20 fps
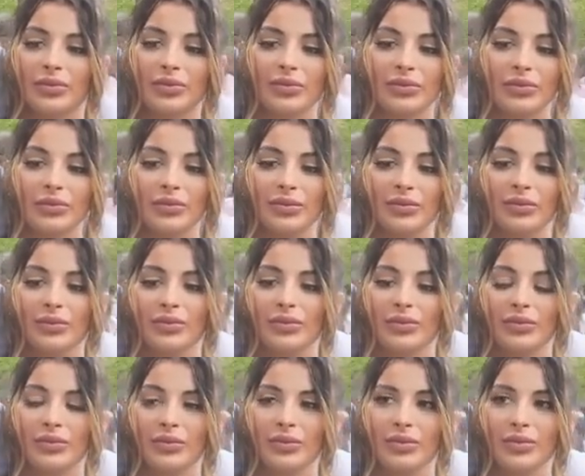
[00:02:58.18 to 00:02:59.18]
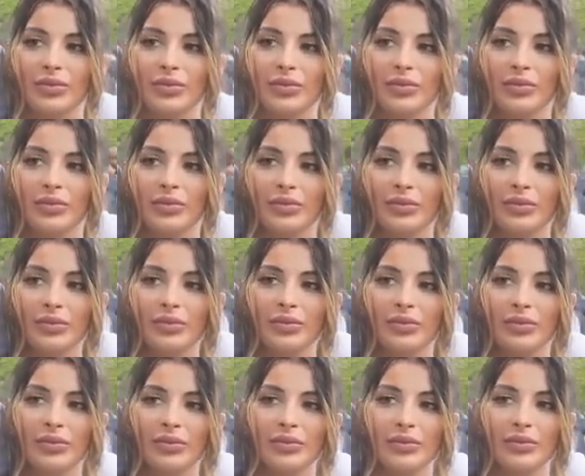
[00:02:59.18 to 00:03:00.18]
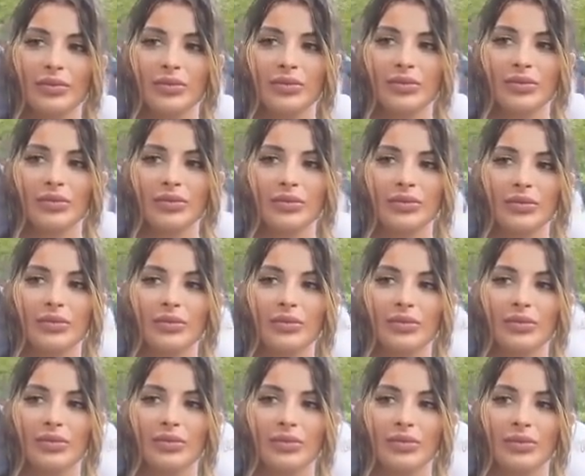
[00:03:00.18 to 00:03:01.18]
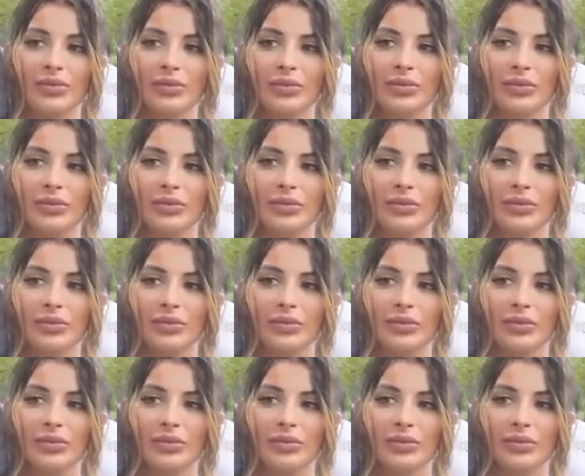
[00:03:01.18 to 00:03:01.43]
[no speech]